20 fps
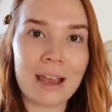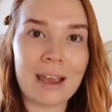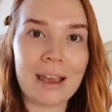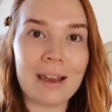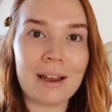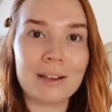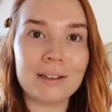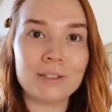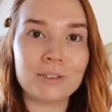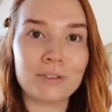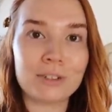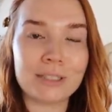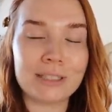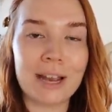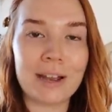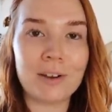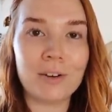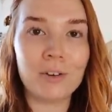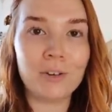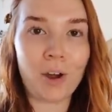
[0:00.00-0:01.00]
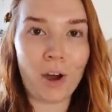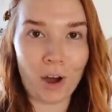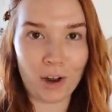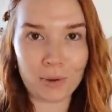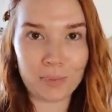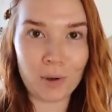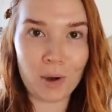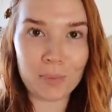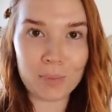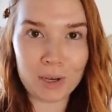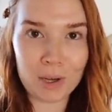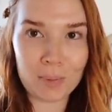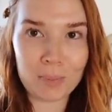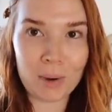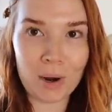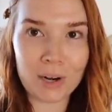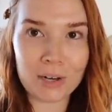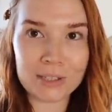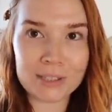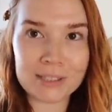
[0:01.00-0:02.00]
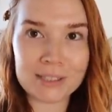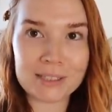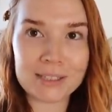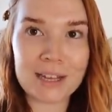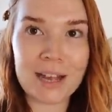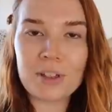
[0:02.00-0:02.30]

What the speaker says: and recycled automobile parts.